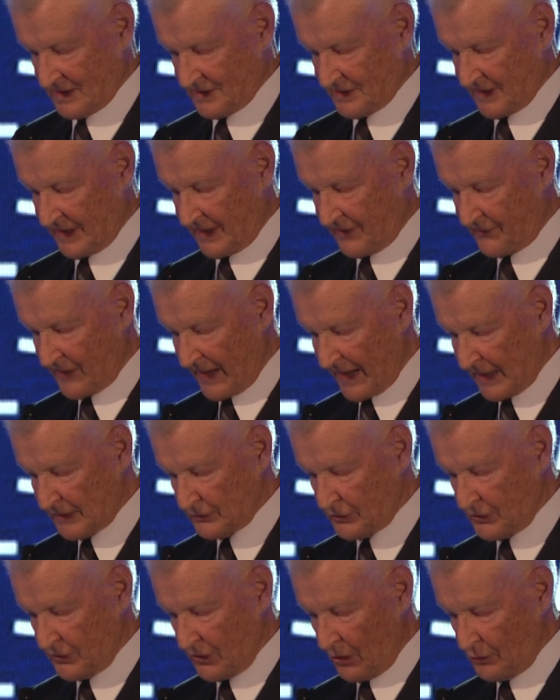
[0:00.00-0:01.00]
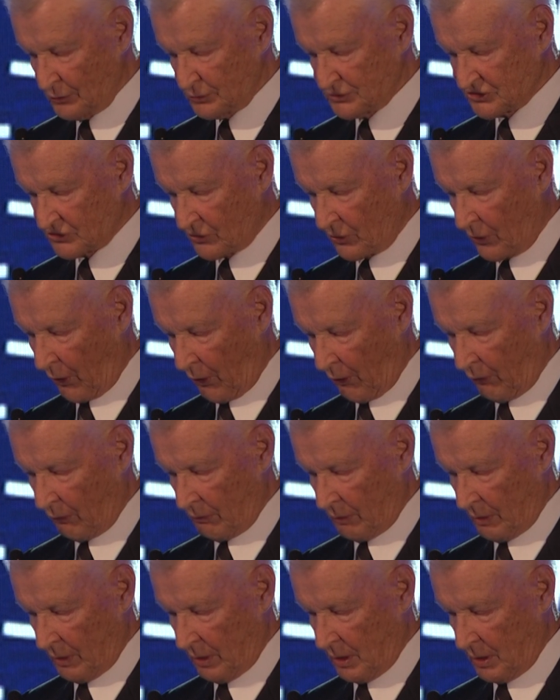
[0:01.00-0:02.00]
the grandiose
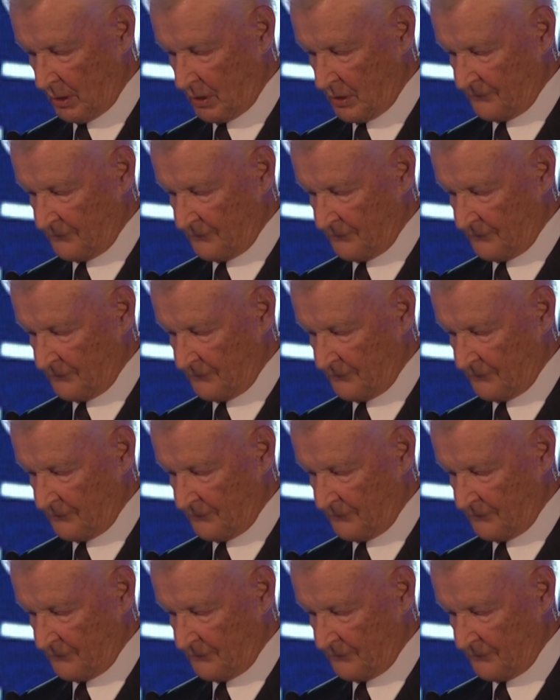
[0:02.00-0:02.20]
goal